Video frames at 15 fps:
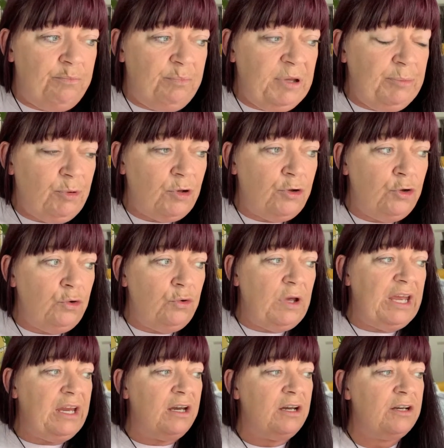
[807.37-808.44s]
Sometimes I
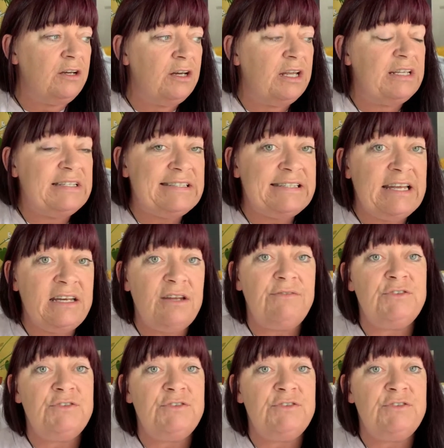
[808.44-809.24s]
have 6.